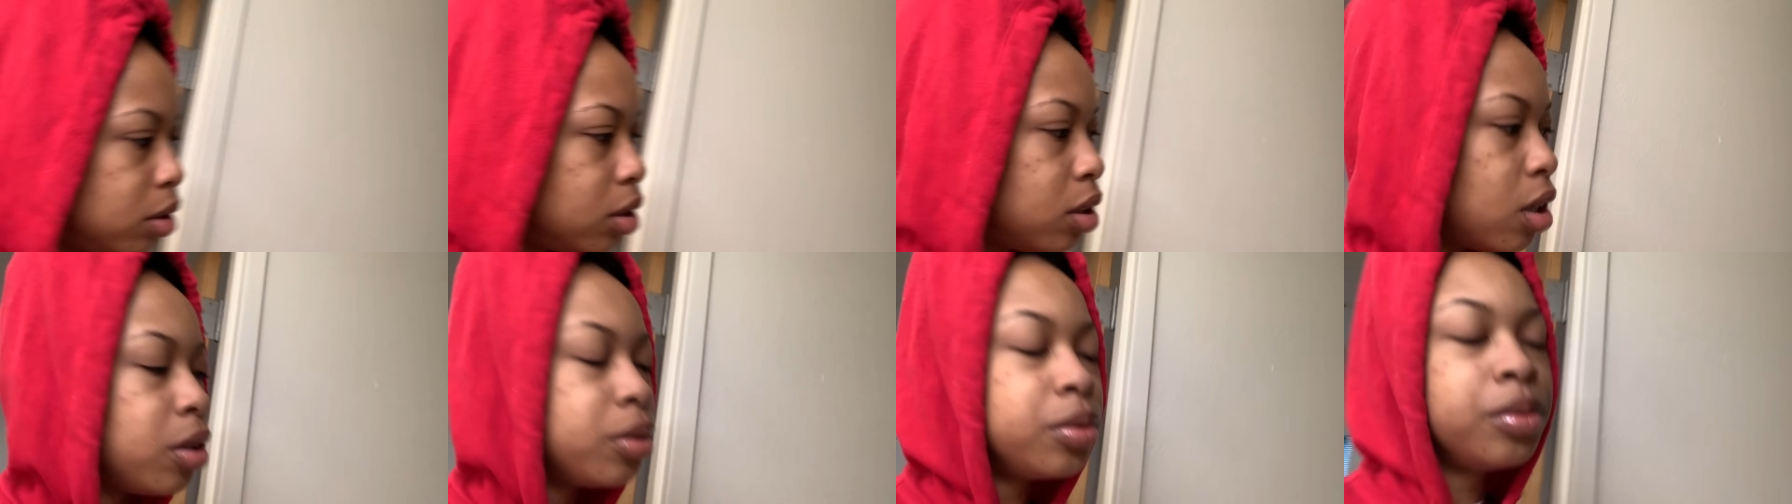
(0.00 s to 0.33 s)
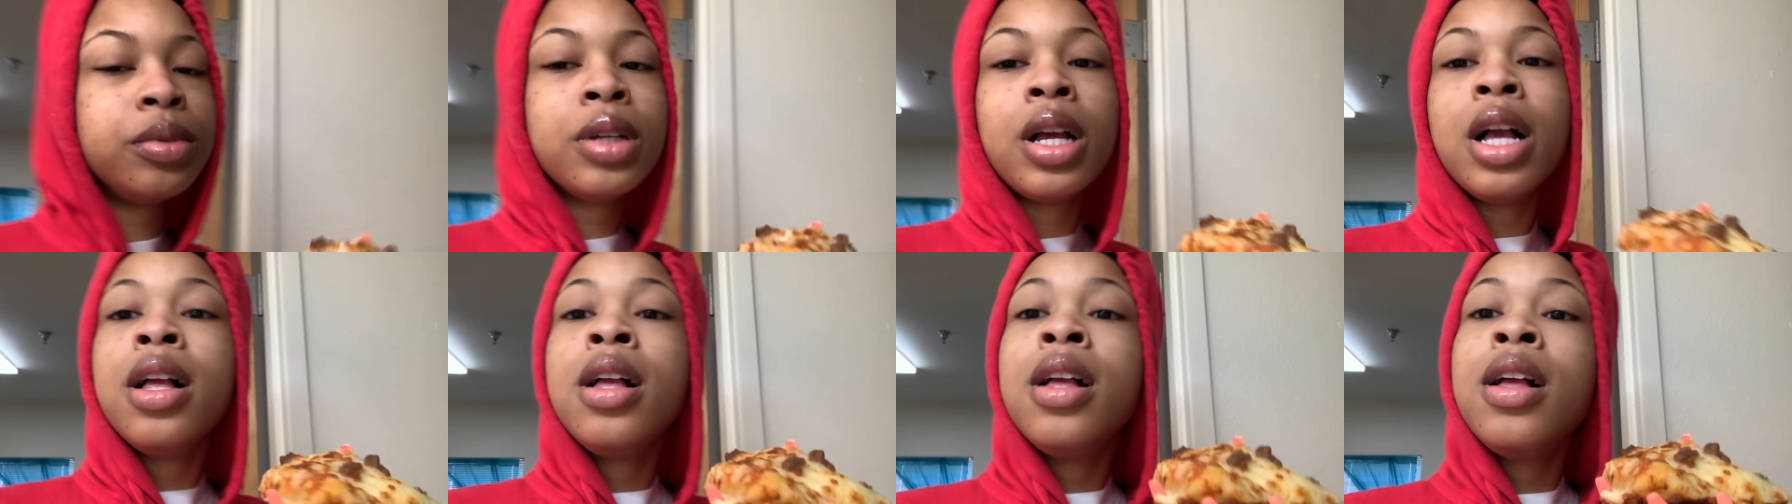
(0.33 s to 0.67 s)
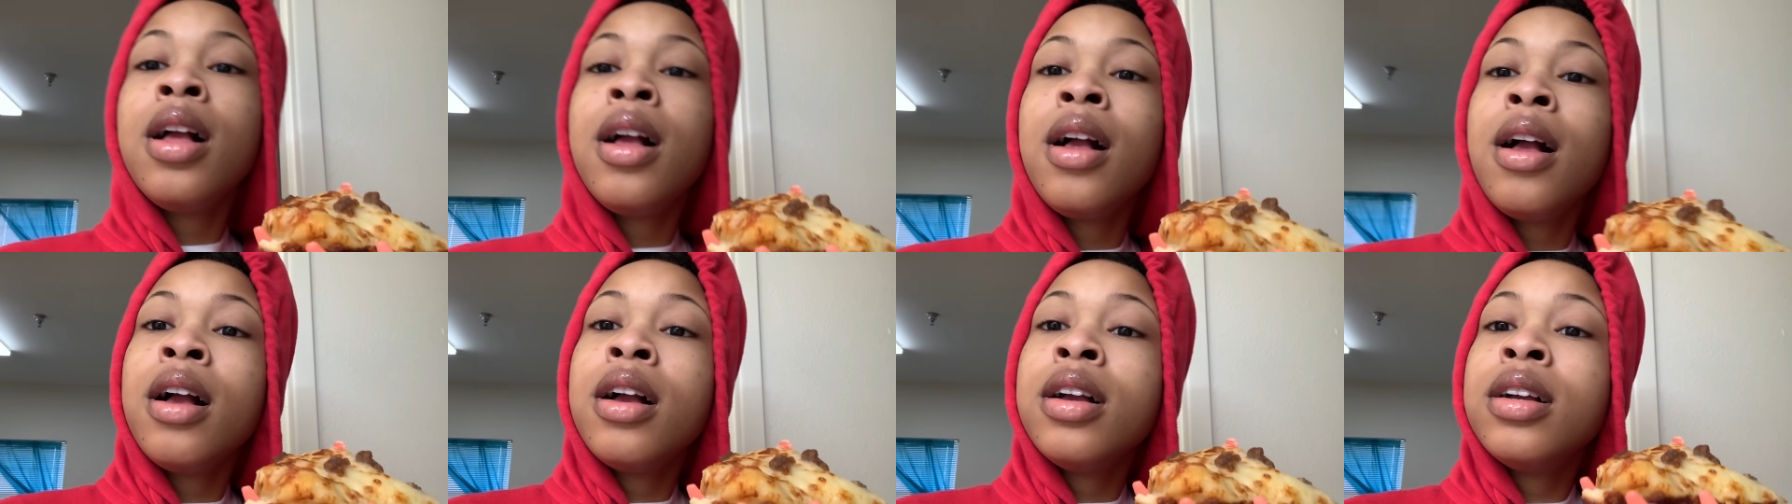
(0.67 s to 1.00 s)
So
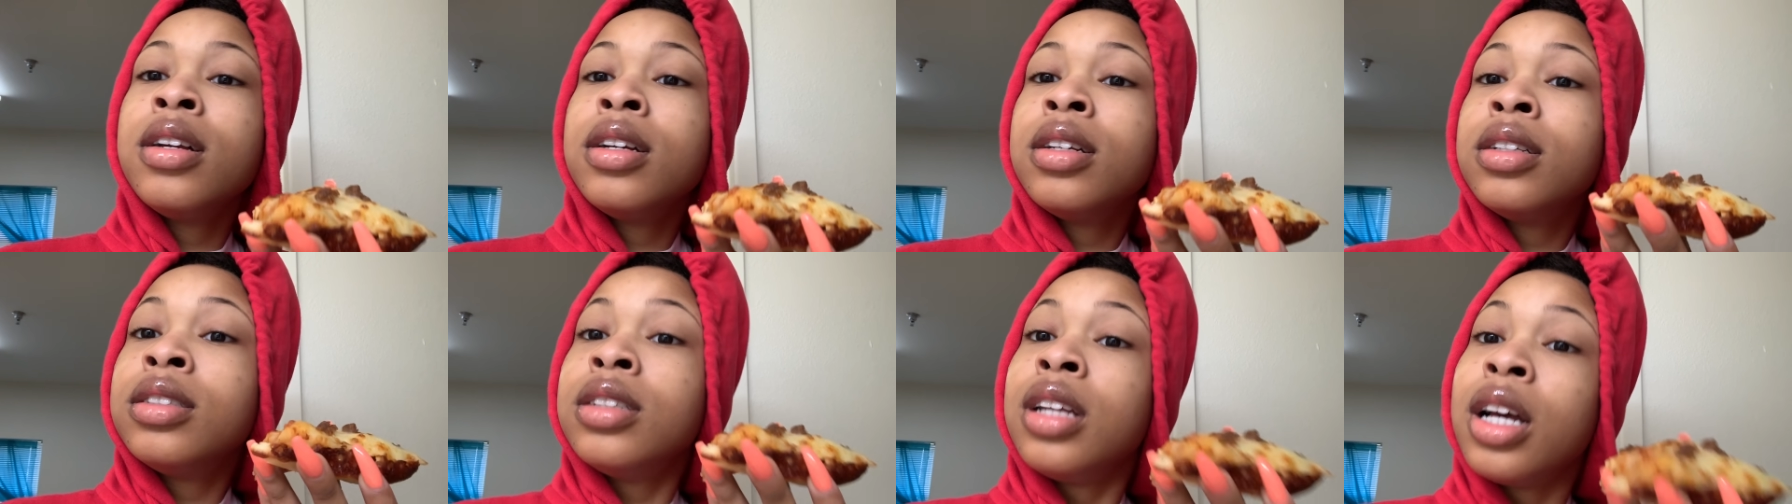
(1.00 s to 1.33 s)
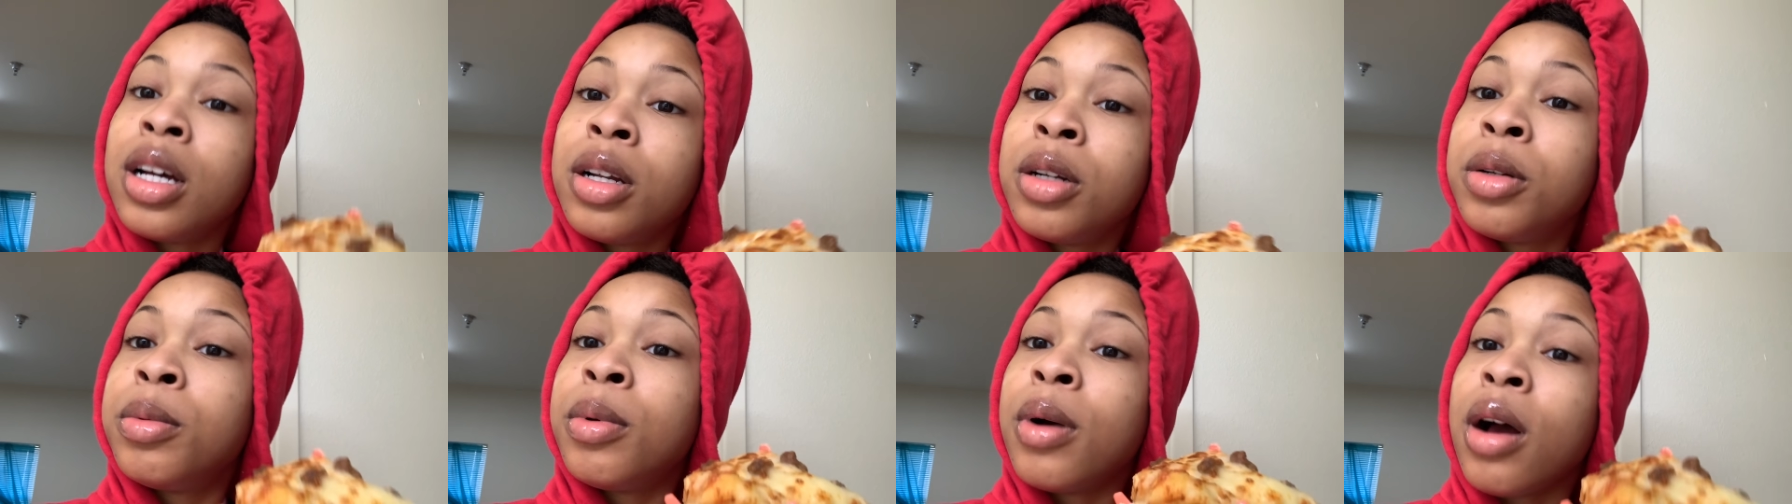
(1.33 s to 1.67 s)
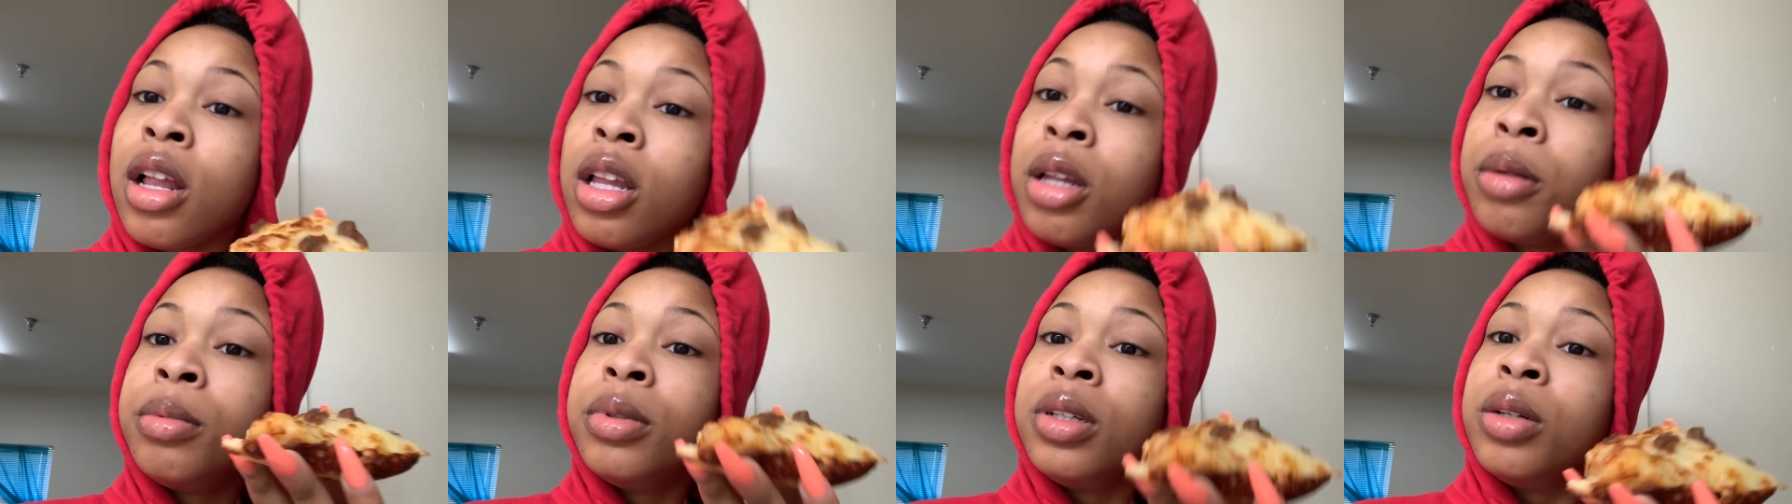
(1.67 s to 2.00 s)
that'll
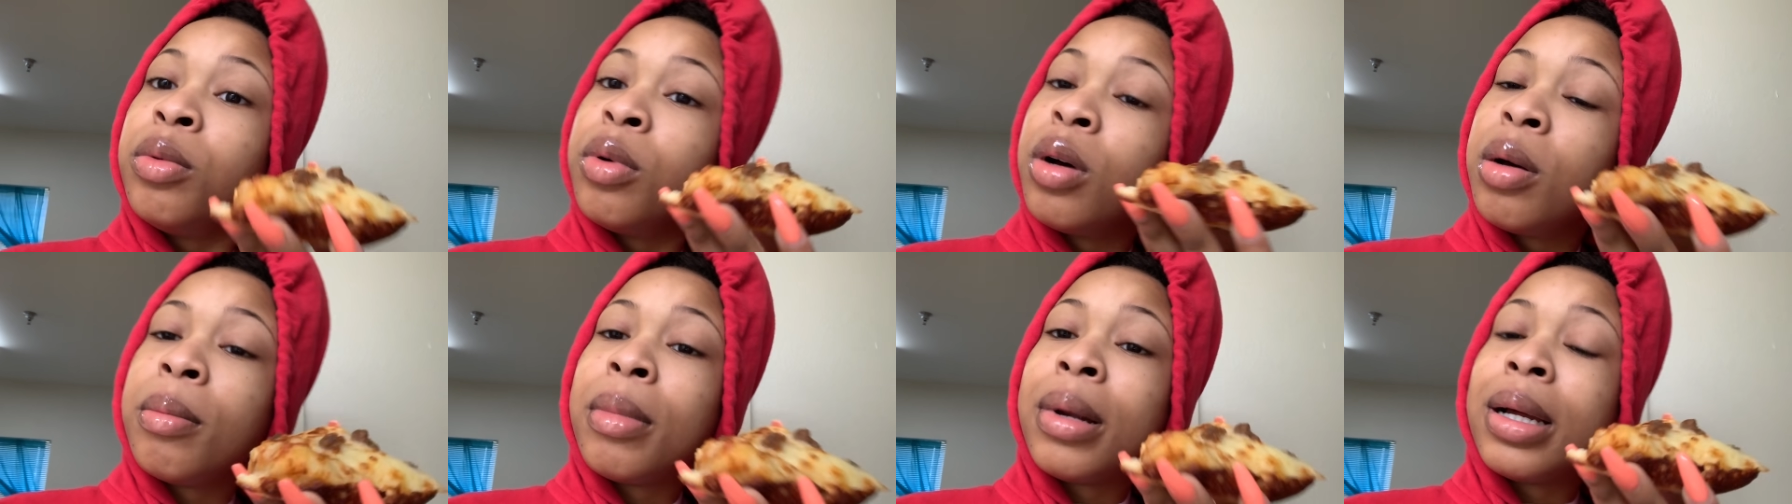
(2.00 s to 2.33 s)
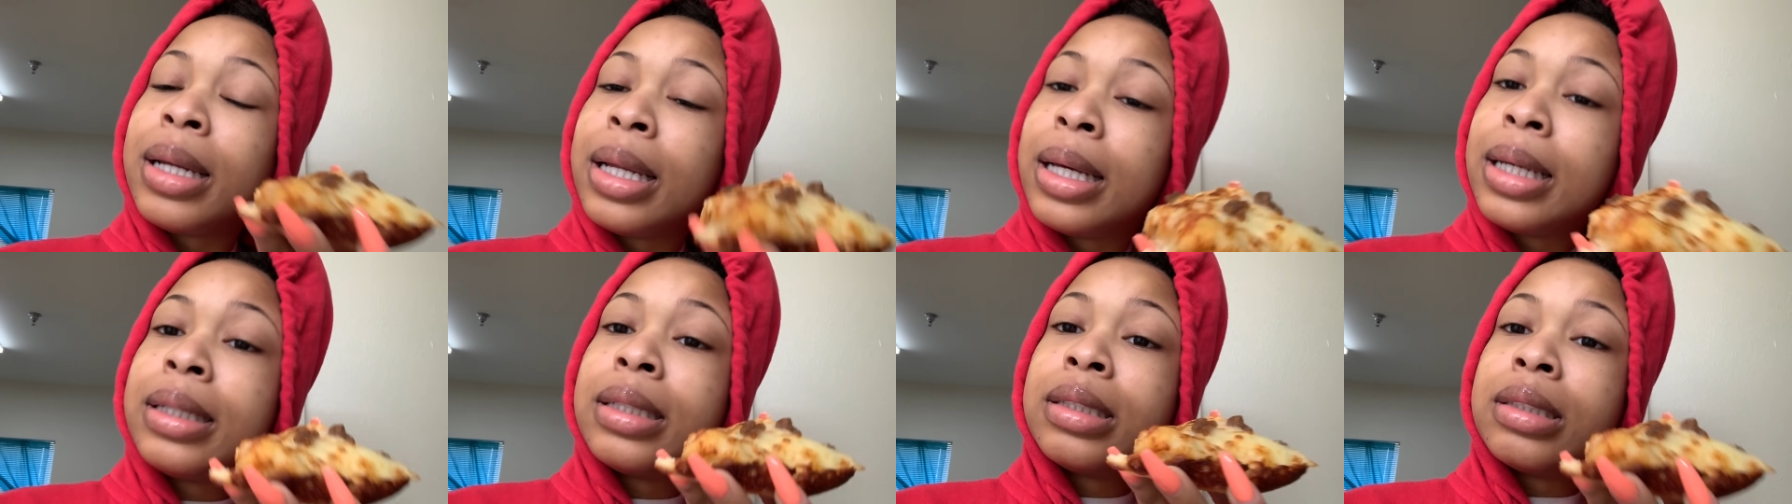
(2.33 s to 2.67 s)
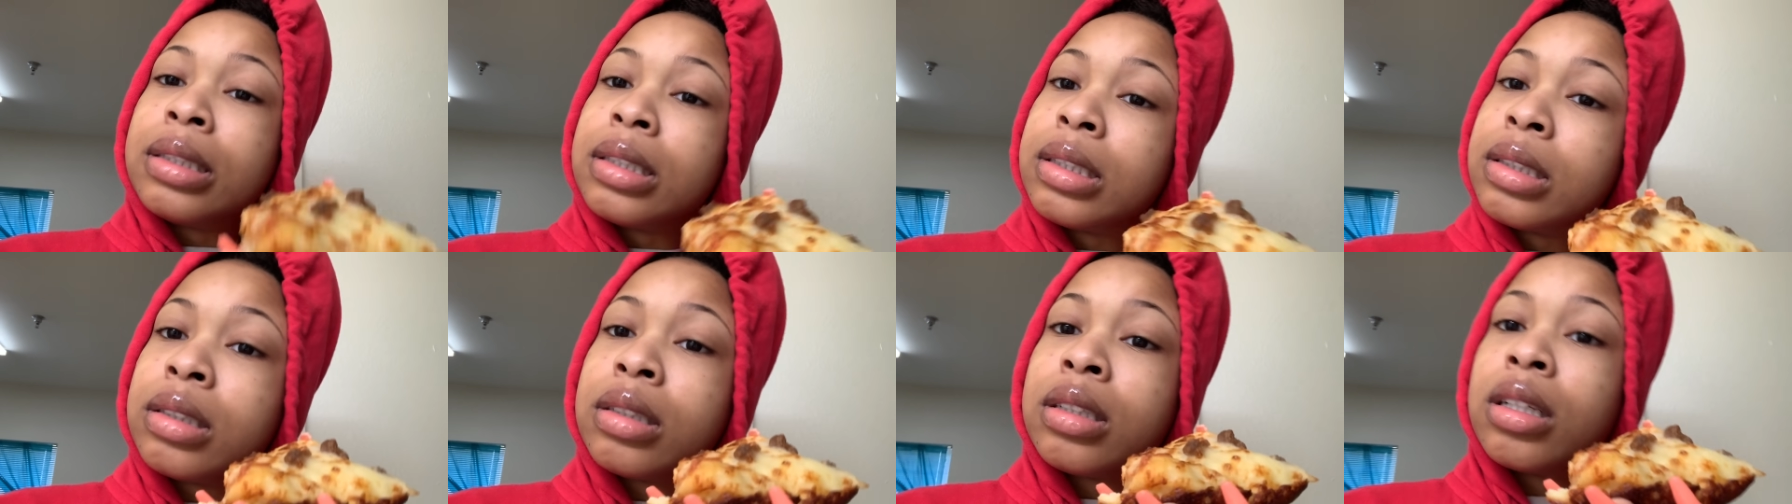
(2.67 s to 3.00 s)
probably be what my day
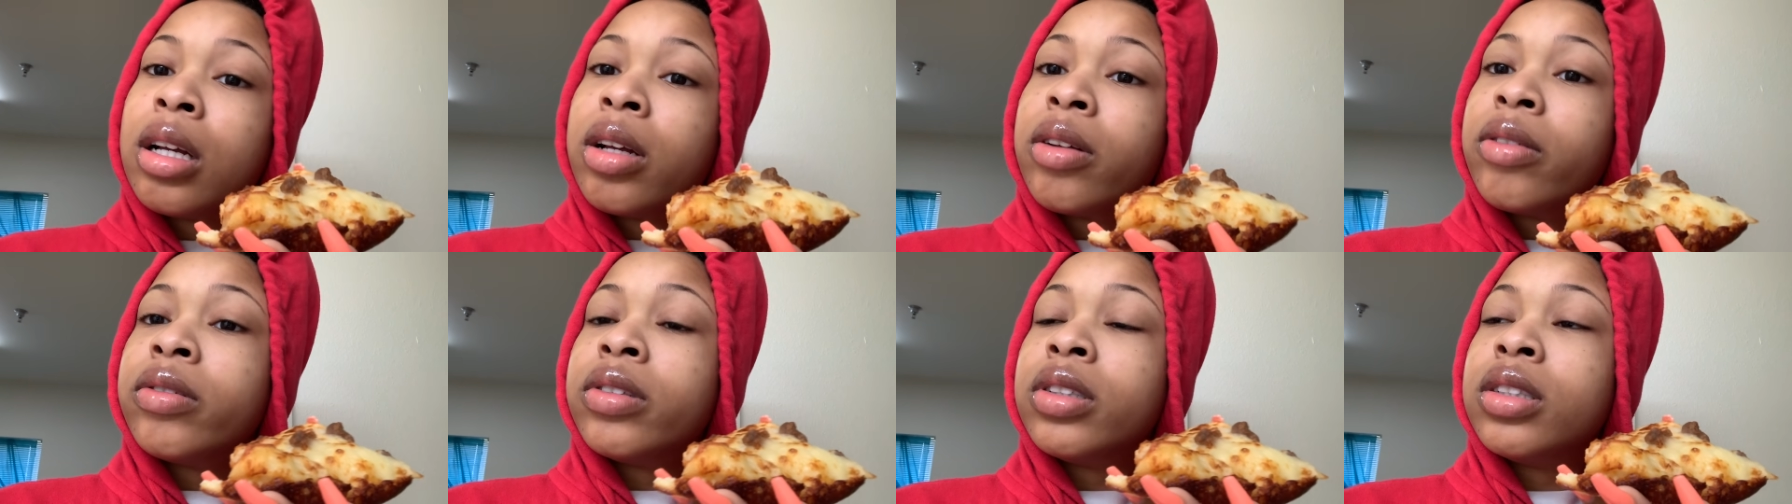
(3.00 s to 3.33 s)
consists of